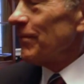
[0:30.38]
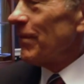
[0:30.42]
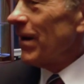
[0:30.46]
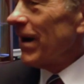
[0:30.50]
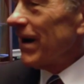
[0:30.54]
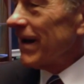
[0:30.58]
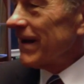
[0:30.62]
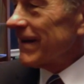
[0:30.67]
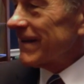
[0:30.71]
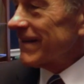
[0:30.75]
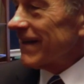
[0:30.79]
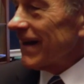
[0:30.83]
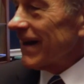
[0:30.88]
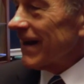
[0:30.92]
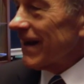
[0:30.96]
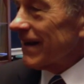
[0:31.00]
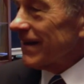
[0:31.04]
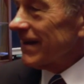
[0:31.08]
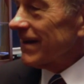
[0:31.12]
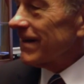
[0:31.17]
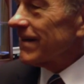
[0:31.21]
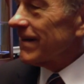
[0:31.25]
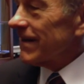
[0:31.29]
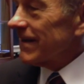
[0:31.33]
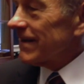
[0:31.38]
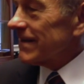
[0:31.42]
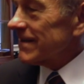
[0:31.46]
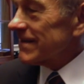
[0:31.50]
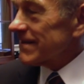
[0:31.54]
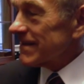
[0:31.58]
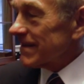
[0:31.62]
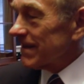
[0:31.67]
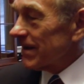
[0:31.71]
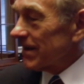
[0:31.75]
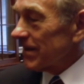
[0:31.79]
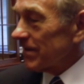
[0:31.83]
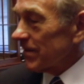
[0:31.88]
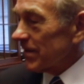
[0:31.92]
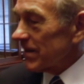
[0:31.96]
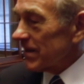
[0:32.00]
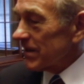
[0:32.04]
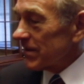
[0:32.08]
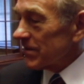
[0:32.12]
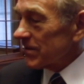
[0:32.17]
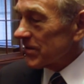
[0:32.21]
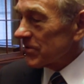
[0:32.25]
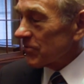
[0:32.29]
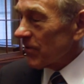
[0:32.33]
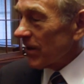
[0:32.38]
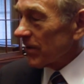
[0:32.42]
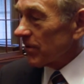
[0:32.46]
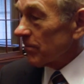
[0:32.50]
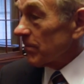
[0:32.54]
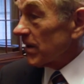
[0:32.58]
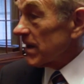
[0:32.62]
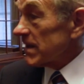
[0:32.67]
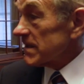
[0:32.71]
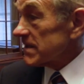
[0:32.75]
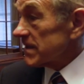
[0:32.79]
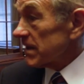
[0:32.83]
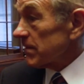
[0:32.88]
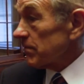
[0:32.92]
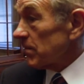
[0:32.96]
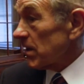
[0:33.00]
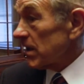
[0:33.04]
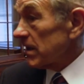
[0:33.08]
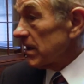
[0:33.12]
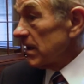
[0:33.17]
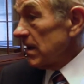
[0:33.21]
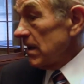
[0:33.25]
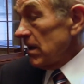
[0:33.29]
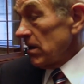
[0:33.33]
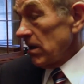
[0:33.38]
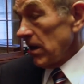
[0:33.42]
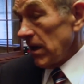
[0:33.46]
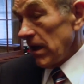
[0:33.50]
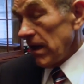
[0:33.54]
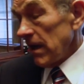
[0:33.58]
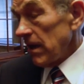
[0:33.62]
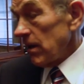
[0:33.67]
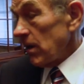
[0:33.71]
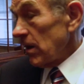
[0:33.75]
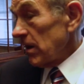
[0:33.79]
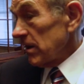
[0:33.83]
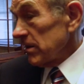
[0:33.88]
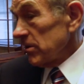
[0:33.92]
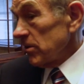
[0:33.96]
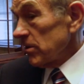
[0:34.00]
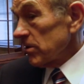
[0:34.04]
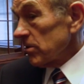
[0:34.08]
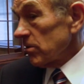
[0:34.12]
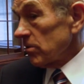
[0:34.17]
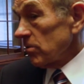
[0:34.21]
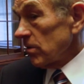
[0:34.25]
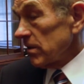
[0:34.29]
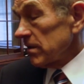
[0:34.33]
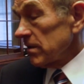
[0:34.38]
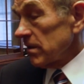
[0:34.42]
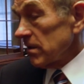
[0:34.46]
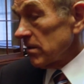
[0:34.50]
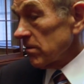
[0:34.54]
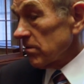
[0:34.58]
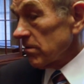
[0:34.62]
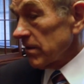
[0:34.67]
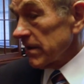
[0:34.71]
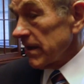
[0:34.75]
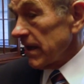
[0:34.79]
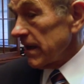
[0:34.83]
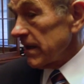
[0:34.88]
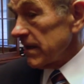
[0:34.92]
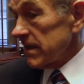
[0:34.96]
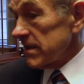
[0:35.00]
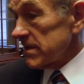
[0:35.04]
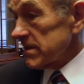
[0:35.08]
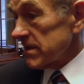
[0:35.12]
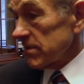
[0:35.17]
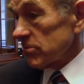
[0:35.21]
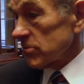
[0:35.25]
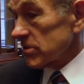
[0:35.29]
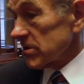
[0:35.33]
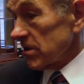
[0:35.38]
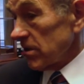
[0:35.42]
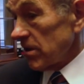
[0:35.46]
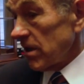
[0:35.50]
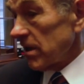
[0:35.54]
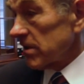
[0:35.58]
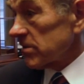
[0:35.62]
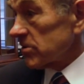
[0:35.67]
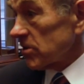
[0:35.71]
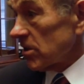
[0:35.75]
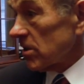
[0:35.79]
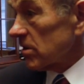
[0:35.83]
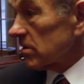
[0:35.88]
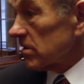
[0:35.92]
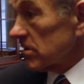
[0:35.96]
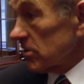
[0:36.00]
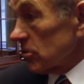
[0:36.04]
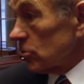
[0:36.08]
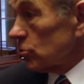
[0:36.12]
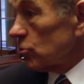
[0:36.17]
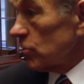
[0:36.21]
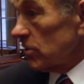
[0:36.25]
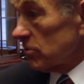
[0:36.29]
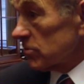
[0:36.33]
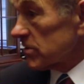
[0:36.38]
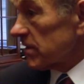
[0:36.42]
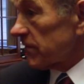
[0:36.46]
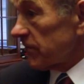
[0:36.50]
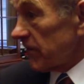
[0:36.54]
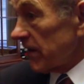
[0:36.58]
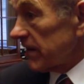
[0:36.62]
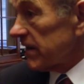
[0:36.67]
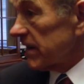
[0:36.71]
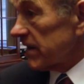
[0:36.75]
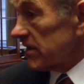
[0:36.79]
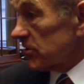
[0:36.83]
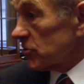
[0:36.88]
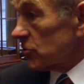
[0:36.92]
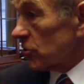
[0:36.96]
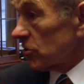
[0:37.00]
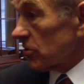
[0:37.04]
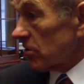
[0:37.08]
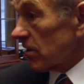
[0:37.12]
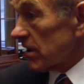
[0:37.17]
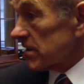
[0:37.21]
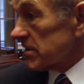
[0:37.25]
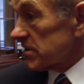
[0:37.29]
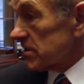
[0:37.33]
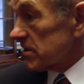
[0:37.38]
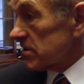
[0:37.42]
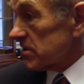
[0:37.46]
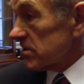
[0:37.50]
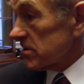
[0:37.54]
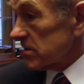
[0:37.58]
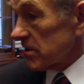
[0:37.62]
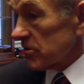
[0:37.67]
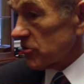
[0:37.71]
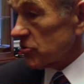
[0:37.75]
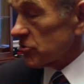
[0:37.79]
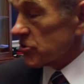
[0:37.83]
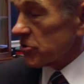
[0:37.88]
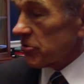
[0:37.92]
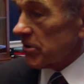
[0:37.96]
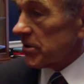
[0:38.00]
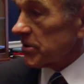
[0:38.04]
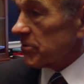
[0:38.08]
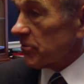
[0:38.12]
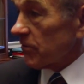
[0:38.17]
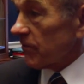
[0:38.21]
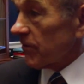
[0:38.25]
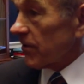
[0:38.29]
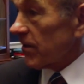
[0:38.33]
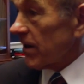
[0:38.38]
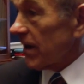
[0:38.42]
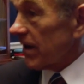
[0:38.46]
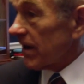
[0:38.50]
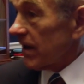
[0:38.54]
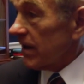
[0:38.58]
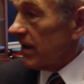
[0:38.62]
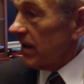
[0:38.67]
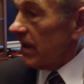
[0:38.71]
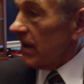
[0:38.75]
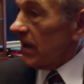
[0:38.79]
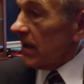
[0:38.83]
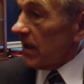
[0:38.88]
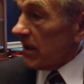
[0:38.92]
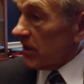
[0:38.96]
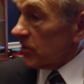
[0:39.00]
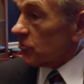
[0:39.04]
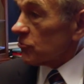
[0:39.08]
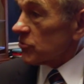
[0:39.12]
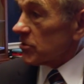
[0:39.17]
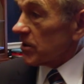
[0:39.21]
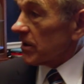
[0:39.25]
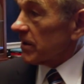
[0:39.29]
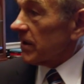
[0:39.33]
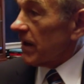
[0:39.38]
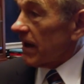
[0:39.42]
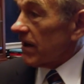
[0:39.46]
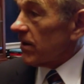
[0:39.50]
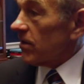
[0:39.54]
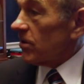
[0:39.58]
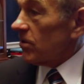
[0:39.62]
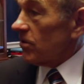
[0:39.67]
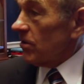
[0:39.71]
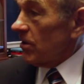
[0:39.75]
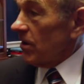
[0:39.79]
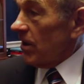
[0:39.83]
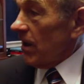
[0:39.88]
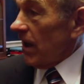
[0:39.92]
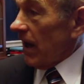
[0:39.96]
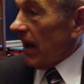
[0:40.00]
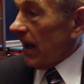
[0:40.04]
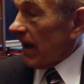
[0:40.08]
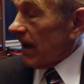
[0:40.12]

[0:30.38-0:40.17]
But no, it's rather amazing. But, in the early 80s, there was a lot of talk of gold. There was a financial crisis. Interest rates were very high. Interesting now,